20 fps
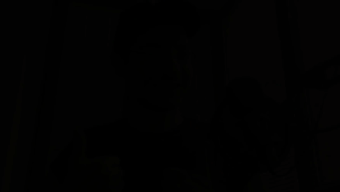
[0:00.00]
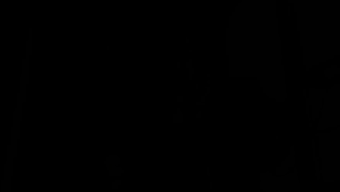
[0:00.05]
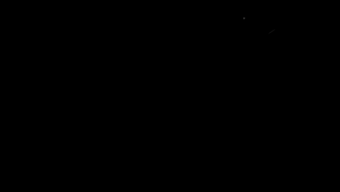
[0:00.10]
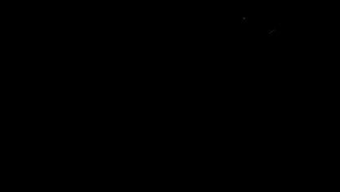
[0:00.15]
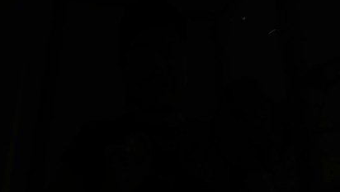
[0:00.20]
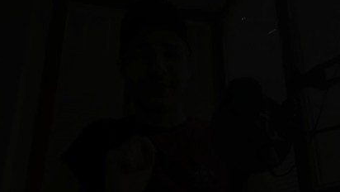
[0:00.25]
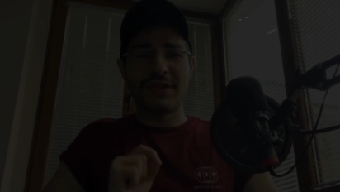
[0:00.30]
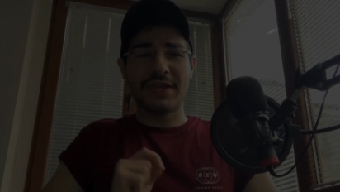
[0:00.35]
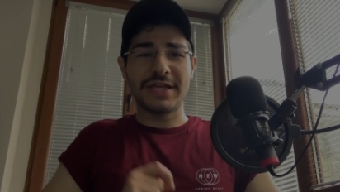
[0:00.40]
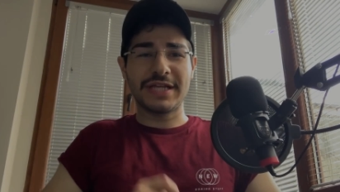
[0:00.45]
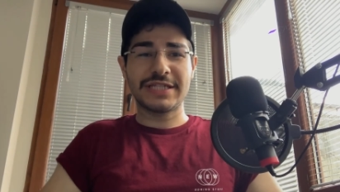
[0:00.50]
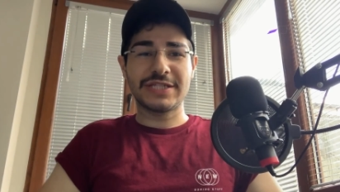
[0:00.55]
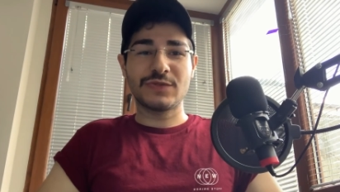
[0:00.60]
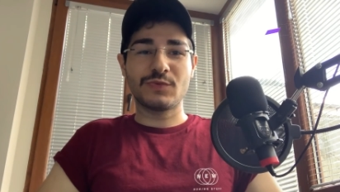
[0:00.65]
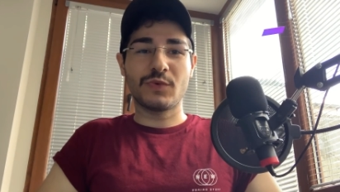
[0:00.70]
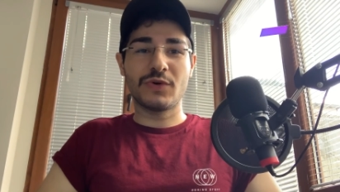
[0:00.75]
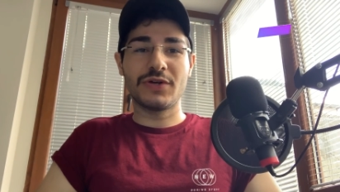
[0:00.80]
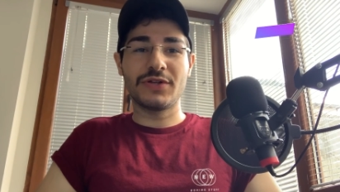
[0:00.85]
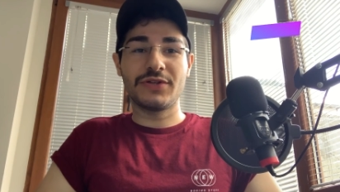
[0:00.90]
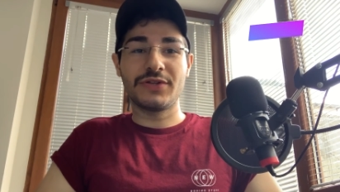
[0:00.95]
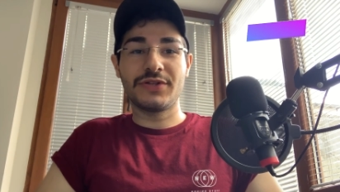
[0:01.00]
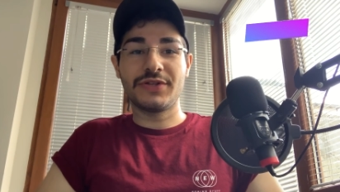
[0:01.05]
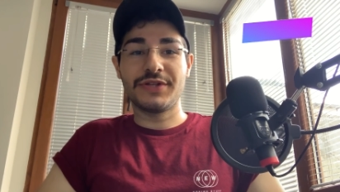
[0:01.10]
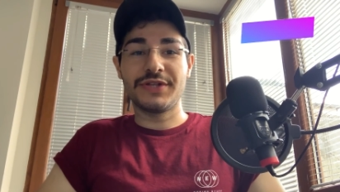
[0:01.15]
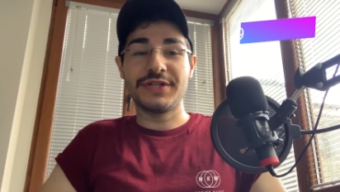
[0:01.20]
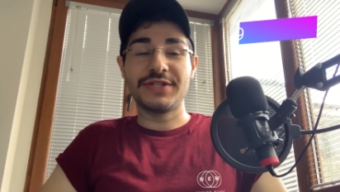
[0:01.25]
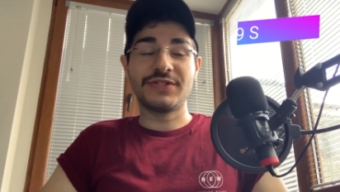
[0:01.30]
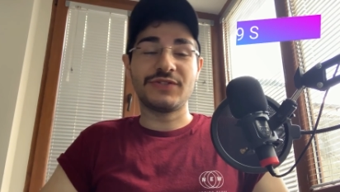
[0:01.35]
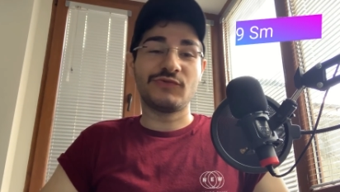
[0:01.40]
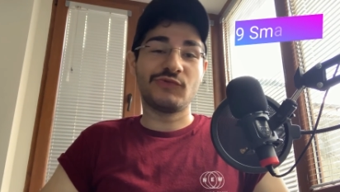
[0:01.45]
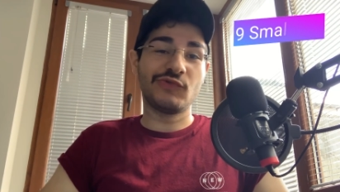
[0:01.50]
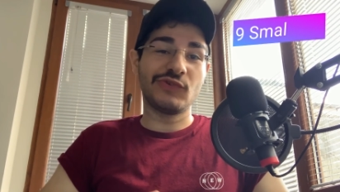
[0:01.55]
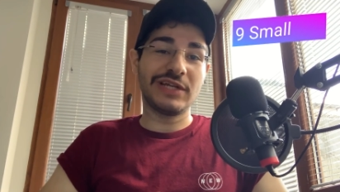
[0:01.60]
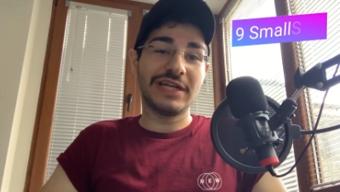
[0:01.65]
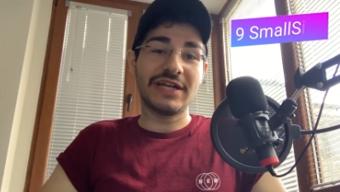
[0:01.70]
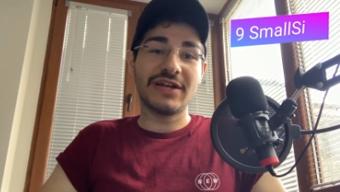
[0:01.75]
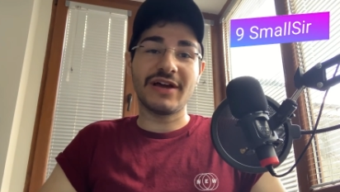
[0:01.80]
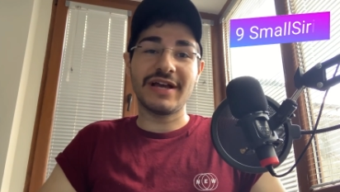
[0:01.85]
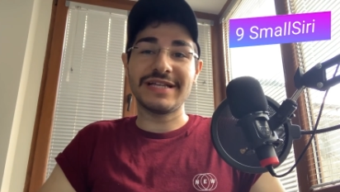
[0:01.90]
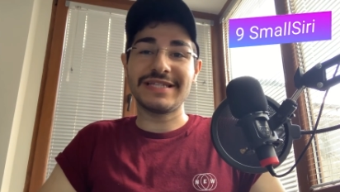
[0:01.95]
The next one is
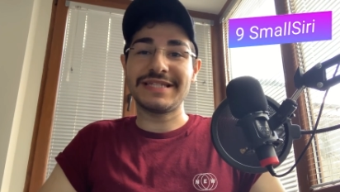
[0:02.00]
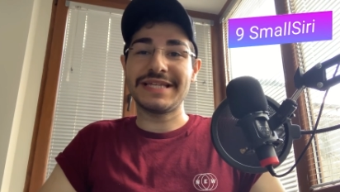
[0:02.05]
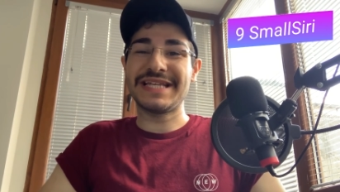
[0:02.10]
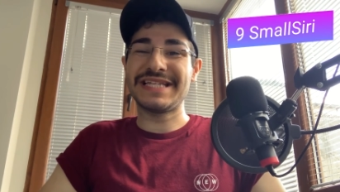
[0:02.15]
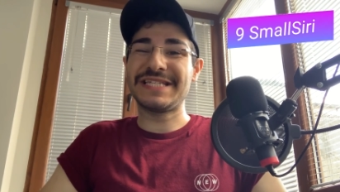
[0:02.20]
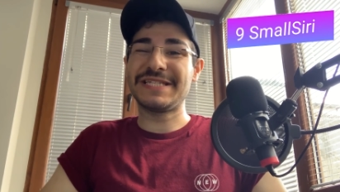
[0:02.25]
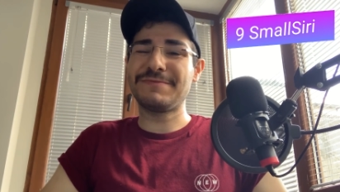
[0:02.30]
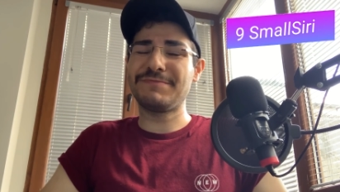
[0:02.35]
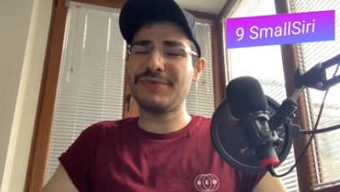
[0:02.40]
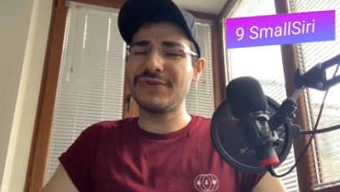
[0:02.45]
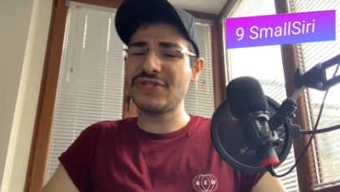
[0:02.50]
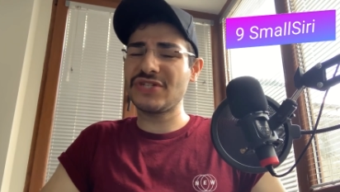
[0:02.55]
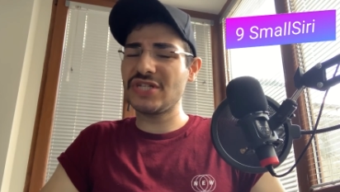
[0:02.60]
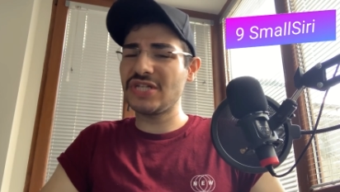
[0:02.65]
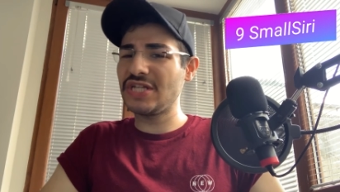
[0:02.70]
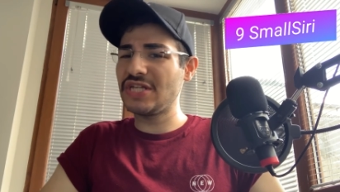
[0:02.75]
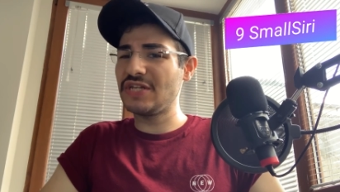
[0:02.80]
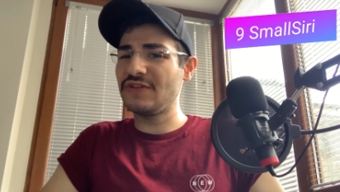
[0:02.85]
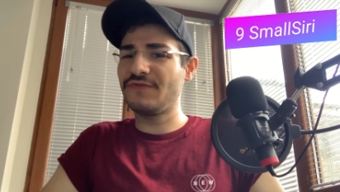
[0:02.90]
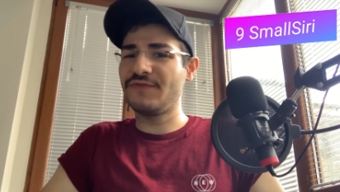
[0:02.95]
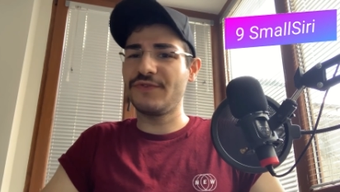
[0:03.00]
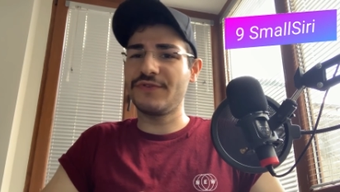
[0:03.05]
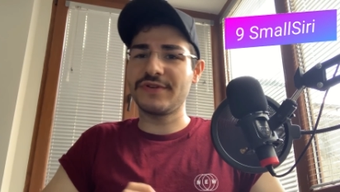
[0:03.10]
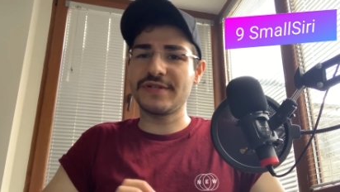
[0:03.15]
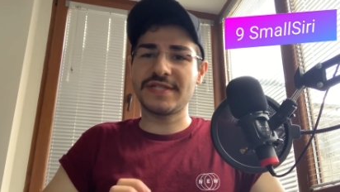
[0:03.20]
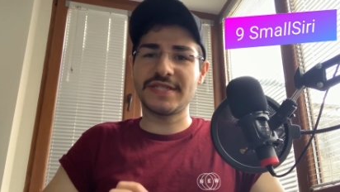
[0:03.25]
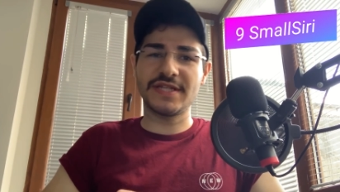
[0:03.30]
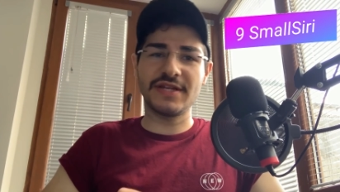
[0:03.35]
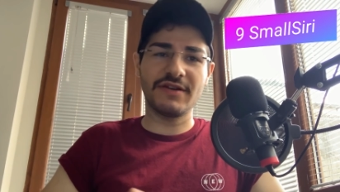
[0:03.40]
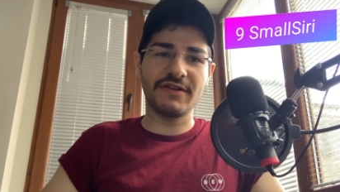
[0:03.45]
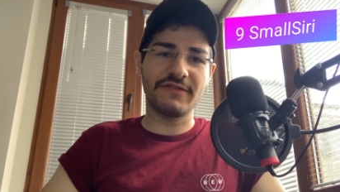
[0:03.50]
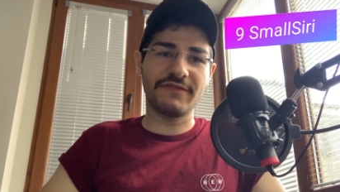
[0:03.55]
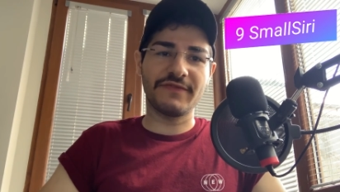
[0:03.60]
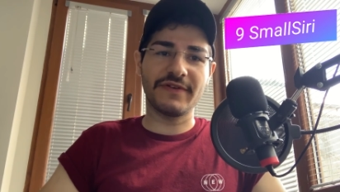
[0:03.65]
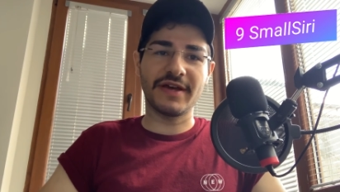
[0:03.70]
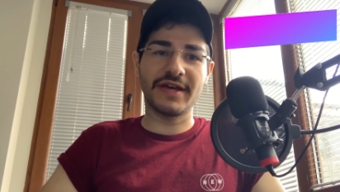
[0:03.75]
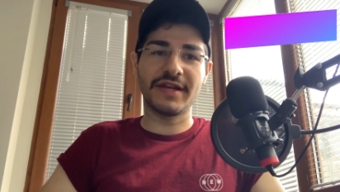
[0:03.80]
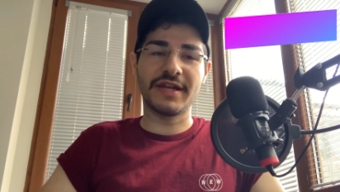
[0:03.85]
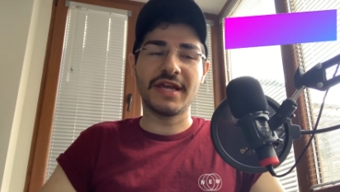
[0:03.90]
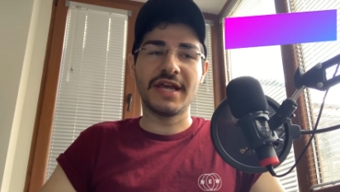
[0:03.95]
really nice, especially if you're a Siri
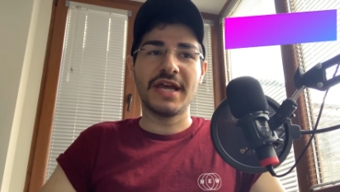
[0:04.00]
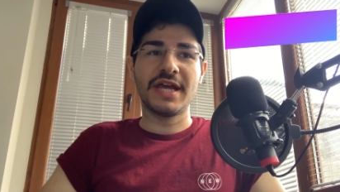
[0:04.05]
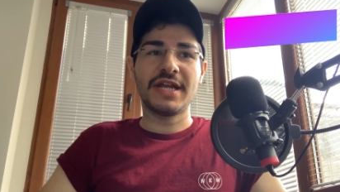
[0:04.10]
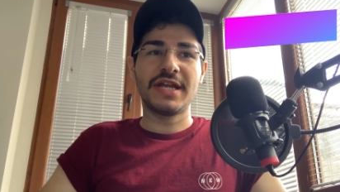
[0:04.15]
fan.